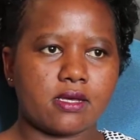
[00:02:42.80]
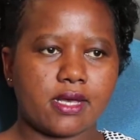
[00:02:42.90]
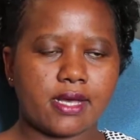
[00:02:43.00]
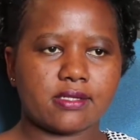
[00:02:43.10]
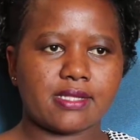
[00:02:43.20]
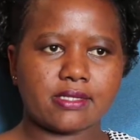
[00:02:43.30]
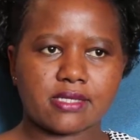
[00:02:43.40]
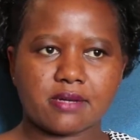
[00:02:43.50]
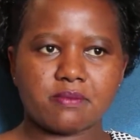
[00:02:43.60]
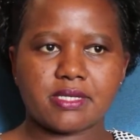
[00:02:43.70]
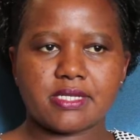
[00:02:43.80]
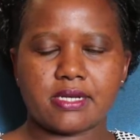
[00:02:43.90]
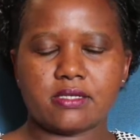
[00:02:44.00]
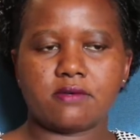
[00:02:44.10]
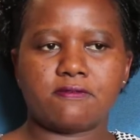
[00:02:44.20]
And that can be
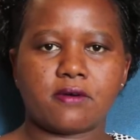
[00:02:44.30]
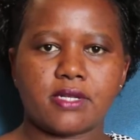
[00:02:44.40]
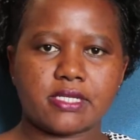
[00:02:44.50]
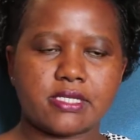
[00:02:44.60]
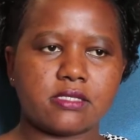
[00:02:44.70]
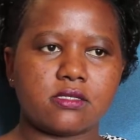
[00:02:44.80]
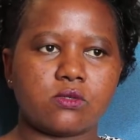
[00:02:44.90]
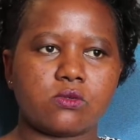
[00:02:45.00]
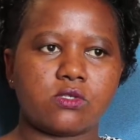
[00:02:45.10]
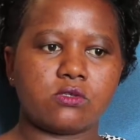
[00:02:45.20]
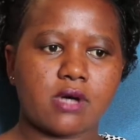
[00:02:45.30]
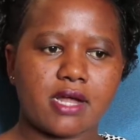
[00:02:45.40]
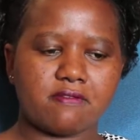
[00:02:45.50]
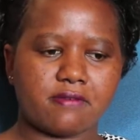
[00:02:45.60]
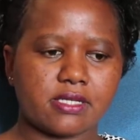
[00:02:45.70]
done. For ladies, we do
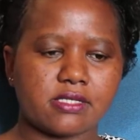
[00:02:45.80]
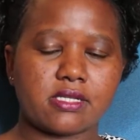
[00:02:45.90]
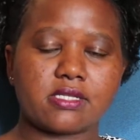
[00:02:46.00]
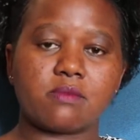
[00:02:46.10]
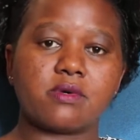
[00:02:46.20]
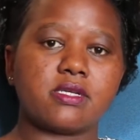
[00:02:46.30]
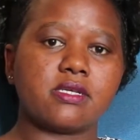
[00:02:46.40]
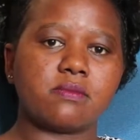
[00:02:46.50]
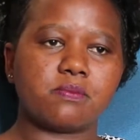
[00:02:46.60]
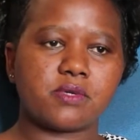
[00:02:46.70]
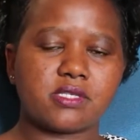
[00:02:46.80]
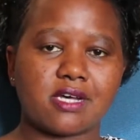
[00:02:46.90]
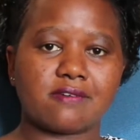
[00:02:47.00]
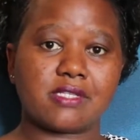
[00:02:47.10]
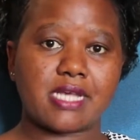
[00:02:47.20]
advise that somebody
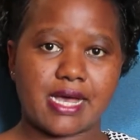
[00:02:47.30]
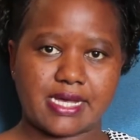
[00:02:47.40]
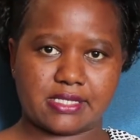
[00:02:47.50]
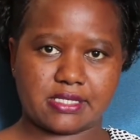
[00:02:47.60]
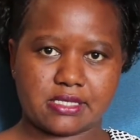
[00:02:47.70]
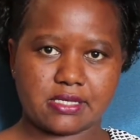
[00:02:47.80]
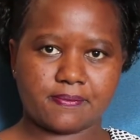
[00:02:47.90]
preserves their eggs.